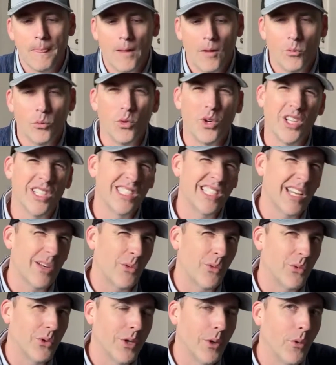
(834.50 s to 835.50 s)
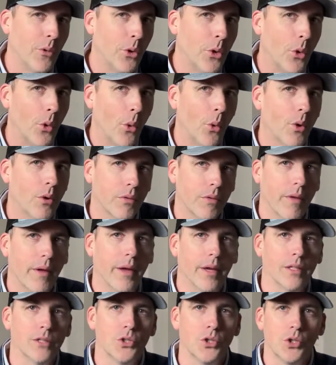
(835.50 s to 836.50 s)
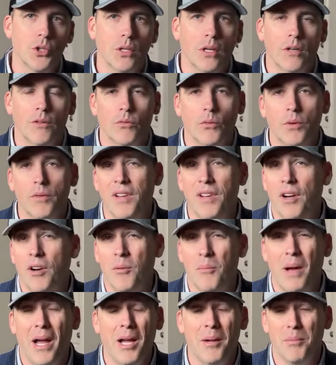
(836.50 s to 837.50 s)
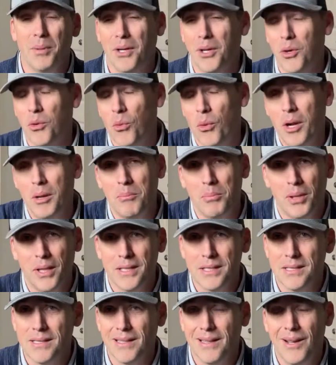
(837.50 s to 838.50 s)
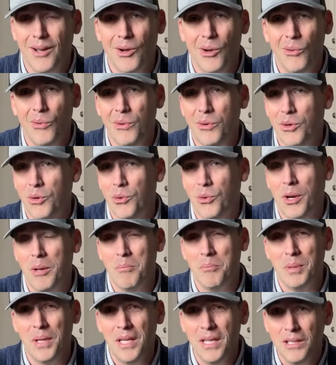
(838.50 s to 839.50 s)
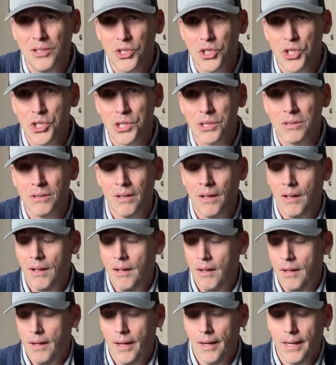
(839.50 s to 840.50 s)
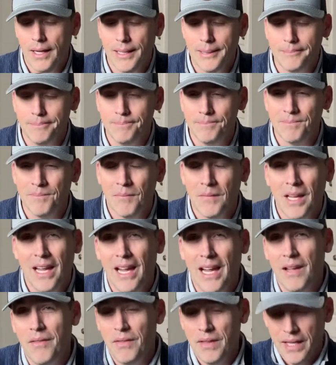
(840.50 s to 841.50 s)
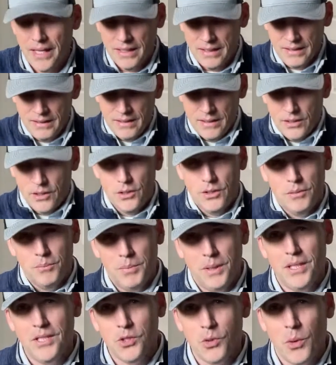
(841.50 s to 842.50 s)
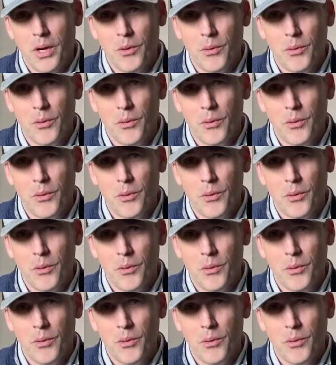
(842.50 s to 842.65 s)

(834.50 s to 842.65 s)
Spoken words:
Really, it's that real north edge of Riviera Maya, but a great place to go, great beach. And then because Grand